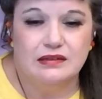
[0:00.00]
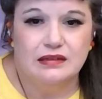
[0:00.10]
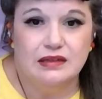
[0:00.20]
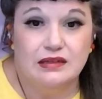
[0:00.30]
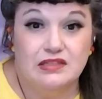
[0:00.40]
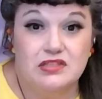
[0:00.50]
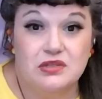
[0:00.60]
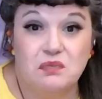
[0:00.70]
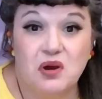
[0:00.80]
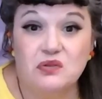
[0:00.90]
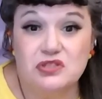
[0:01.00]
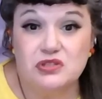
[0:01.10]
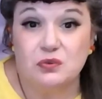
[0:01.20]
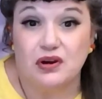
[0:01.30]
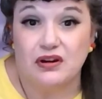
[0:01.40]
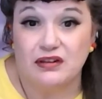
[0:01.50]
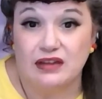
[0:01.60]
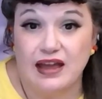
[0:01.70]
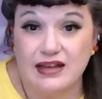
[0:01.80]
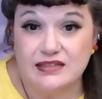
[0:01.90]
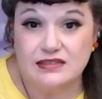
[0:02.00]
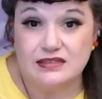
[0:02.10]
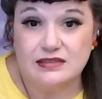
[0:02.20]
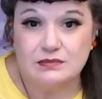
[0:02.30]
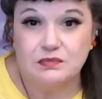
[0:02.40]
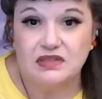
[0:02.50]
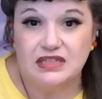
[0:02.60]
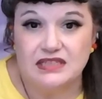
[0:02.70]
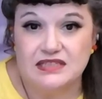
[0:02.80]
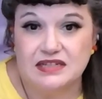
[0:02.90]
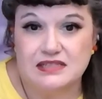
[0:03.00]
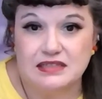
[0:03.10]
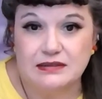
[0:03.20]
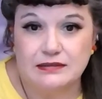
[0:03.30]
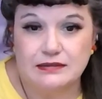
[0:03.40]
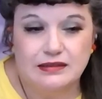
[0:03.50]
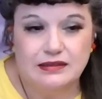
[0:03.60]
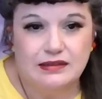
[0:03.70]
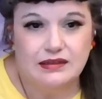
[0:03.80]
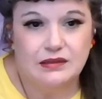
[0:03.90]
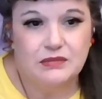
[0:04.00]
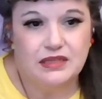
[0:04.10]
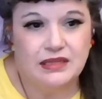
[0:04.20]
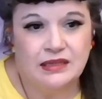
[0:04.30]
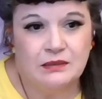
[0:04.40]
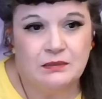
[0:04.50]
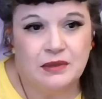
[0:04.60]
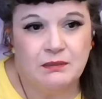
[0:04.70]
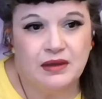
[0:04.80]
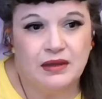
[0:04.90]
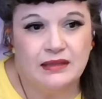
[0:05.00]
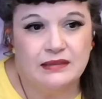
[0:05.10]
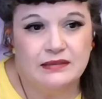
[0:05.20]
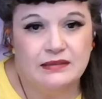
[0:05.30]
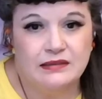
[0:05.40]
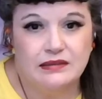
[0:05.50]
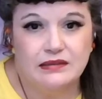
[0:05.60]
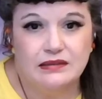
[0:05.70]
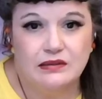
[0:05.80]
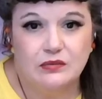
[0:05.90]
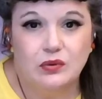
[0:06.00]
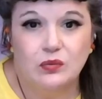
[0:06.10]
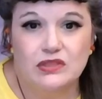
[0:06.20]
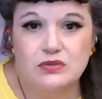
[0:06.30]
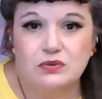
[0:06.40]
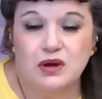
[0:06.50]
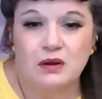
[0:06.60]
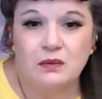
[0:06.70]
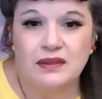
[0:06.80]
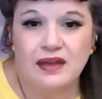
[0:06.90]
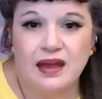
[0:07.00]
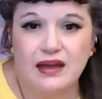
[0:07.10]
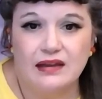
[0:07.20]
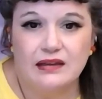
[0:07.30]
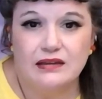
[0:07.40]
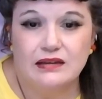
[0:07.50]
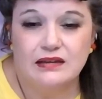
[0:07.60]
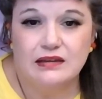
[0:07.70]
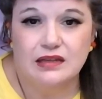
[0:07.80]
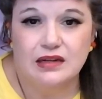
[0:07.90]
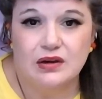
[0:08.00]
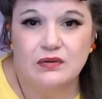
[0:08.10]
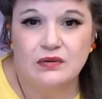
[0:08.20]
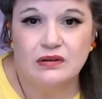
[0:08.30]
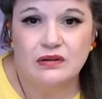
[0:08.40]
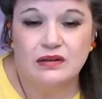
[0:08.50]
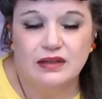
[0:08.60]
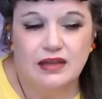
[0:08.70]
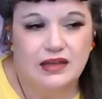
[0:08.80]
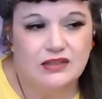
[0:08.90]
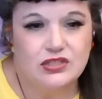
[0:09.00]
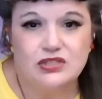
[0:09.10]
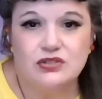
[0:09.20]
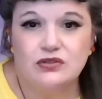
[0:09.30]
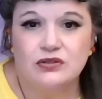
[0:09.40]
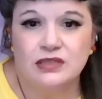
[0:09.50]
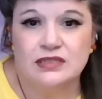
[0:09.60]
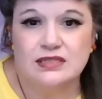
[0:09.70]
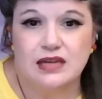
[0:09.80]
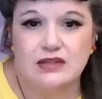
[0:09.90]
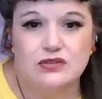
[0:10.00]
he's supposed to wear glasses, but he doesn't. And I'm thinking in my mind, well, what's wrong with that? You know? And just criticize.